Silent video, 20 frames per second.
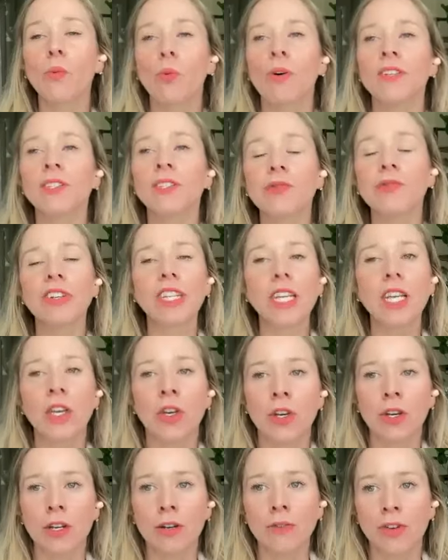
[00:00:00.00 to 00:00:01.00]
It was really
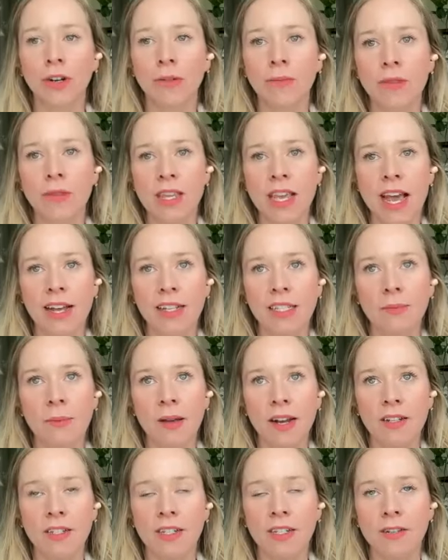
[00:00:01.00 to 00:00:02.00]
good from the
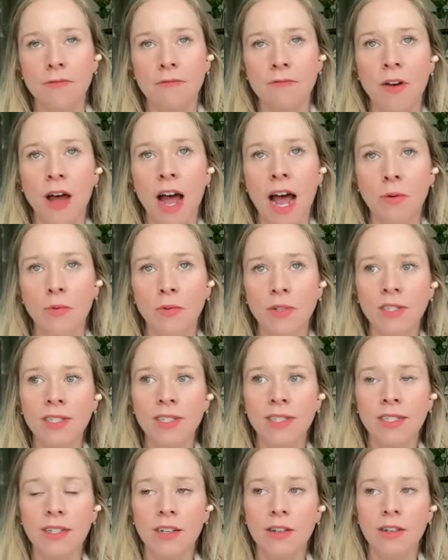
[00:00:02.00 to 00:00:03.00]
aspect of I
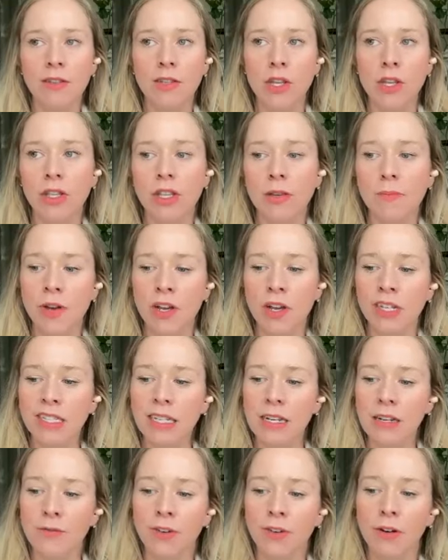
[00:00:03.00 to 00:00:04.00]
was the only
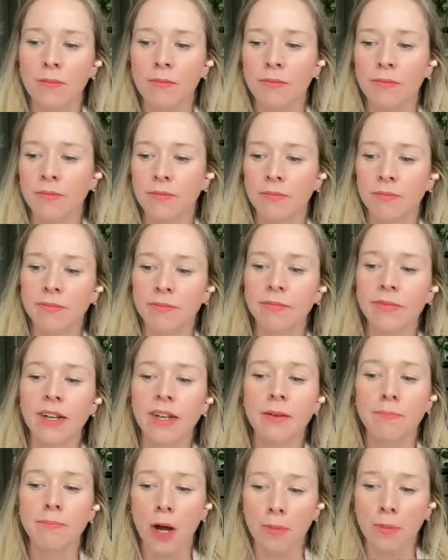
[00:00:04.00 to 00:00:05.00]
person from
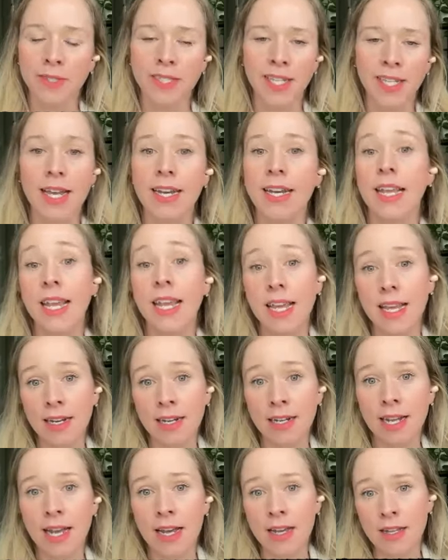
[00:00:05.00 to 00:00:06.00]
Bobsled
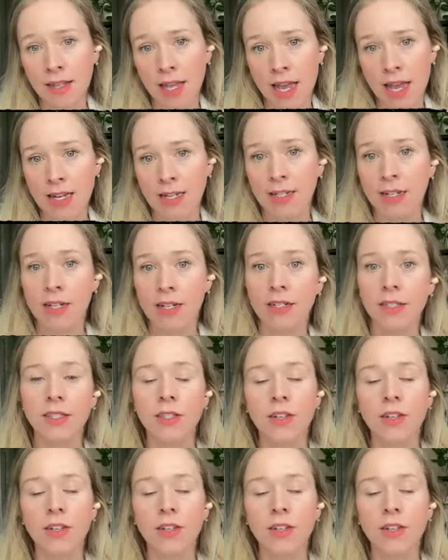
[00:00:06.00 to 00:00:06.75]
in Atlanta.